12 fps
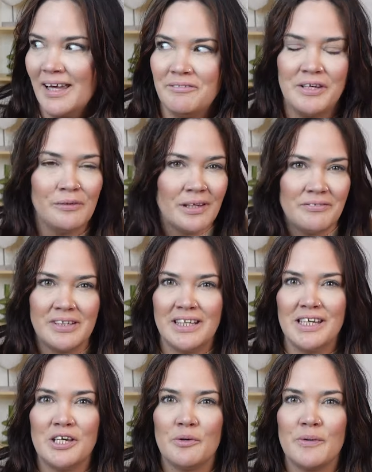If you live in
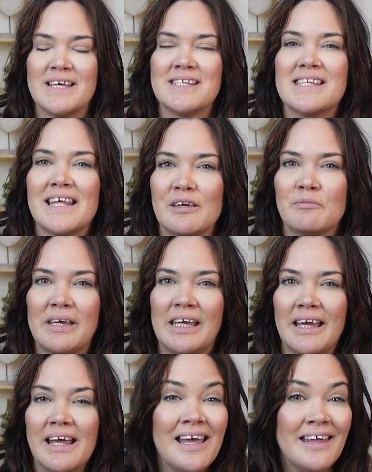the US like me,